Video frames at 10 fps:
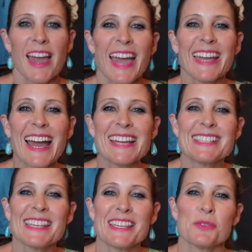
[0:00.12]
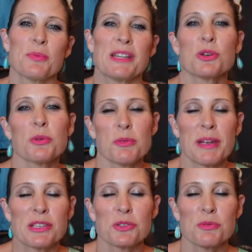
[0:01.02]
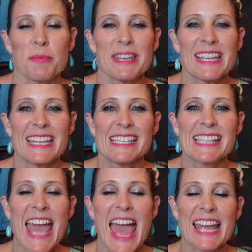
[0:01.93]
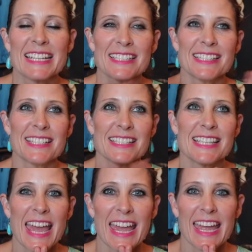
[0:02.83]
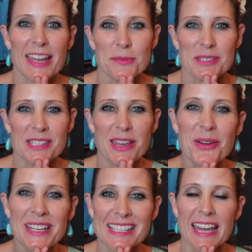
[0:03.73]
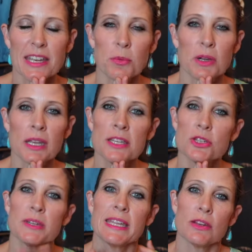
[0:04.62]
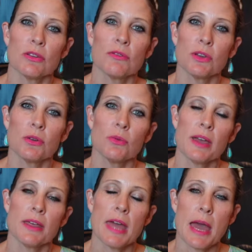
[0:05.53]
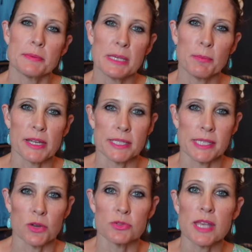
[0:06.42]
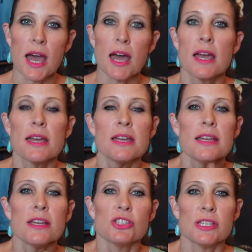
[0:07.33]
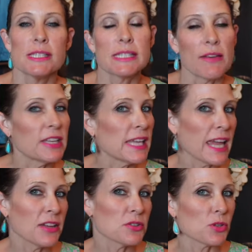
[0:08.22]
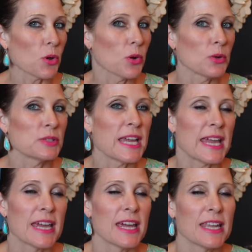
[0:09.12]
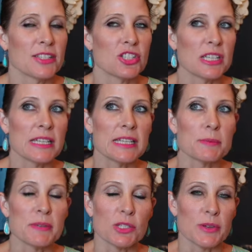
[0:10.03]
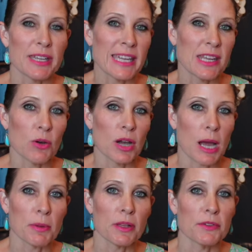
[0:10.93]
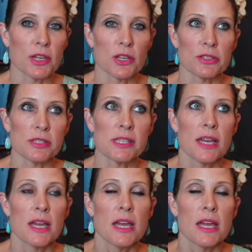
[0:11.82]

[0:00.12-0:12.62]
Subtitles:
Hey guys, it's Rachel with Rachel's Remedies, and today I'm so excited. We're gonna do an interview with Epsie Preciosa. She's 78 years old and she's been doing keto a couple of years,